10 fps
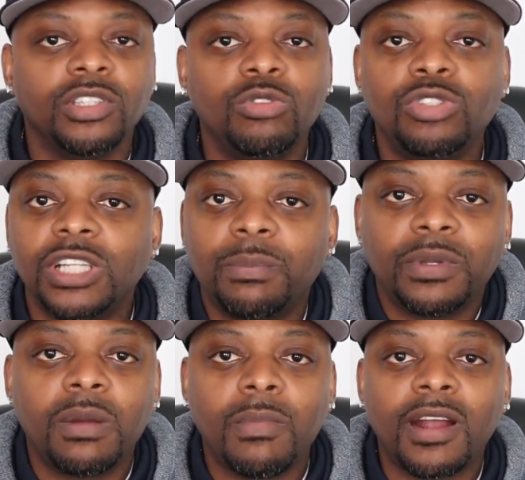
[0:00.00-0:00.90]
you jump
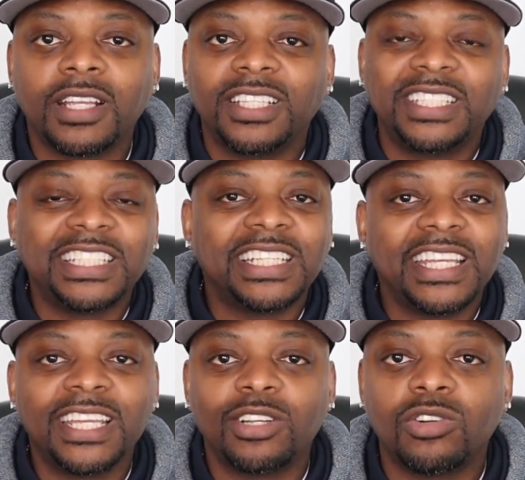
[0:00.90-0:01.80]
in the market looking to
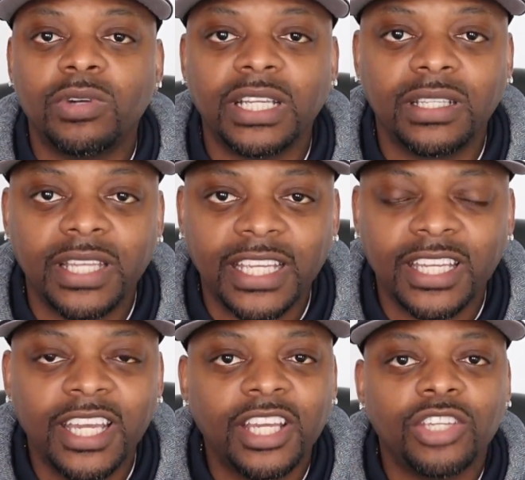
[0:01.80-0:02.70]
hit a quick
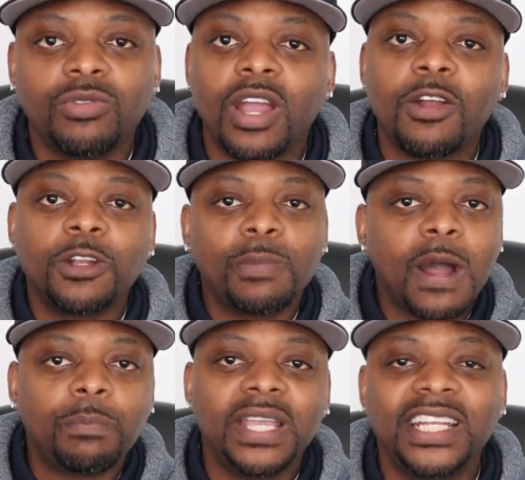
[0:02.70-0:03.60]
lick. You heard
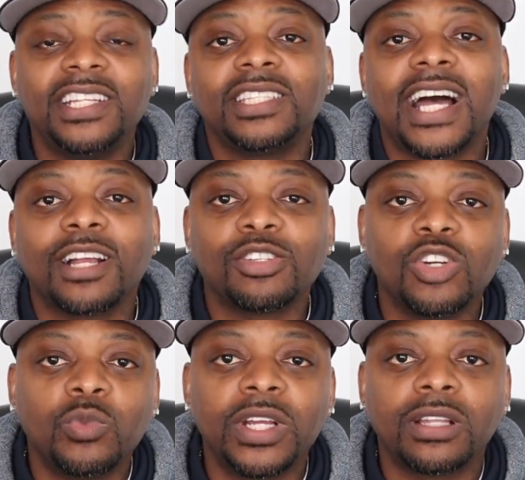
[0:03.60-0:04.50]
about penny stocks
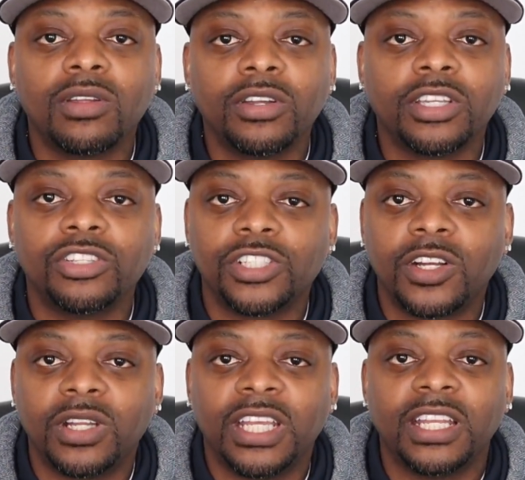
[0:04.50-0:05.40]
somewhere along your
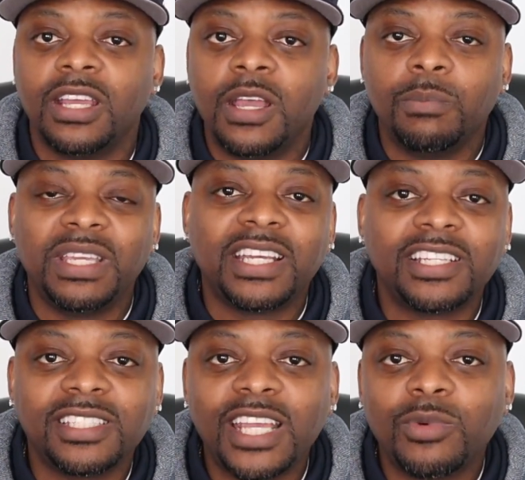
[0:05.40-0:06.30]
journey, and
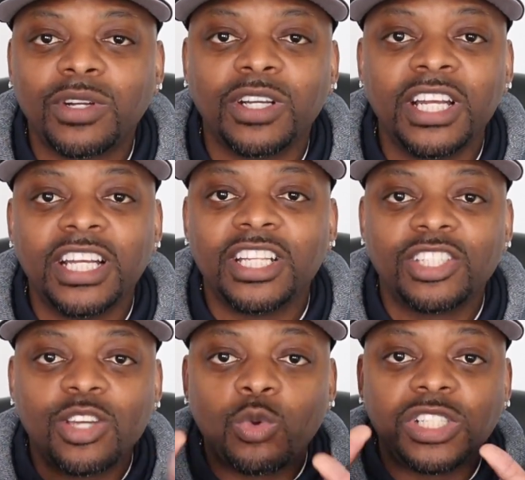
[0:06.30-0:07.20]
because they were
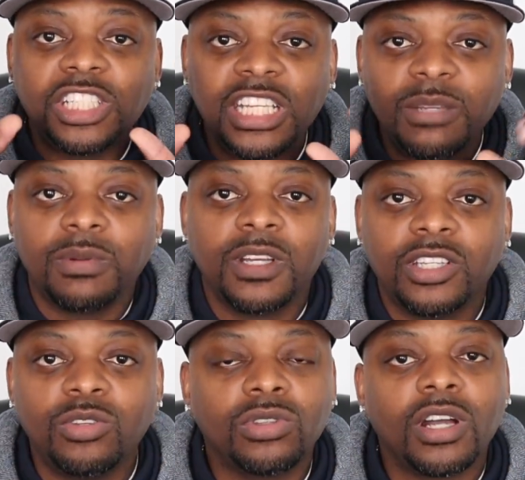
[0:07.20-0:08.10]
so cheap,
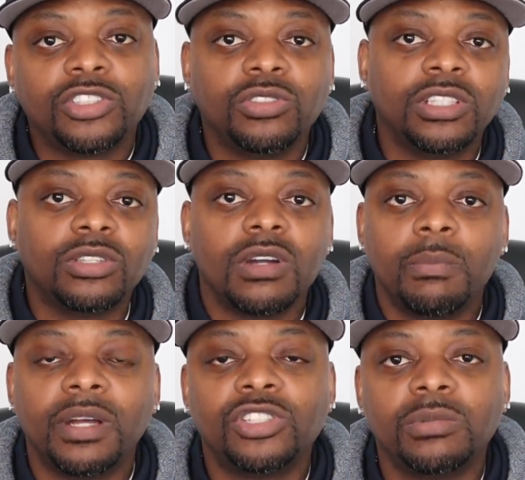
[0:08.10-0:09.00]
you thought you could throw a
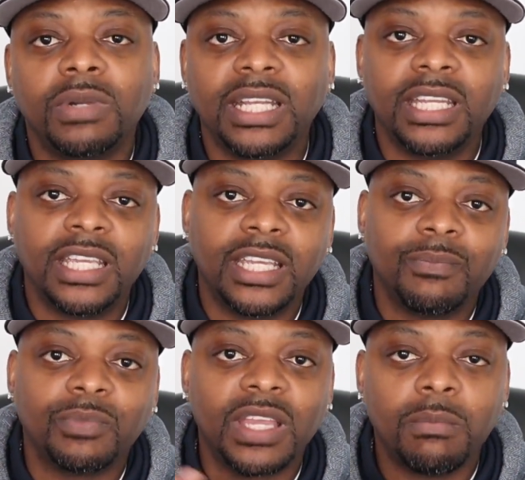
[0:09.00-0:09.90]
bunch of money in
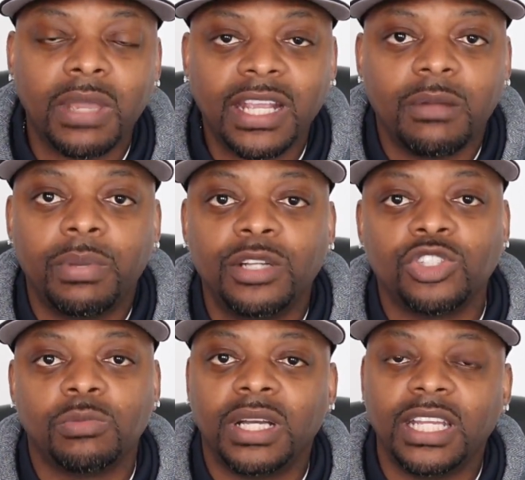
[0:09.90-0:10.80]
and make a bunch
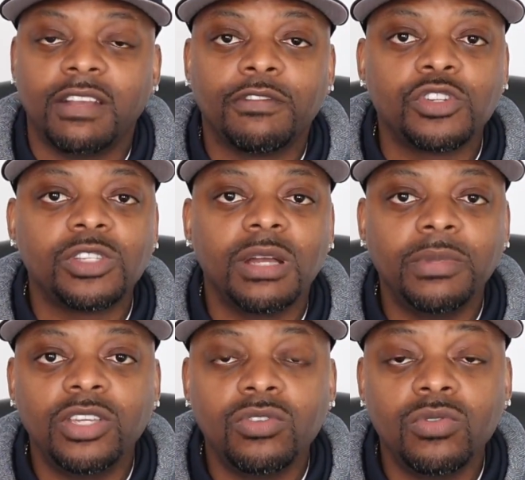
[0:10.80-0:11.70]
of money. For some
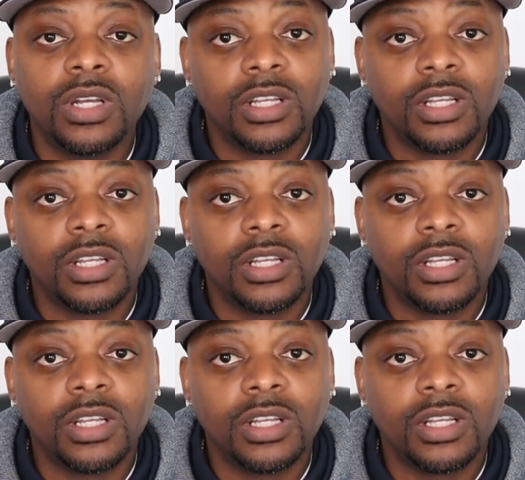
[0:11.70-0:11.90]
of you,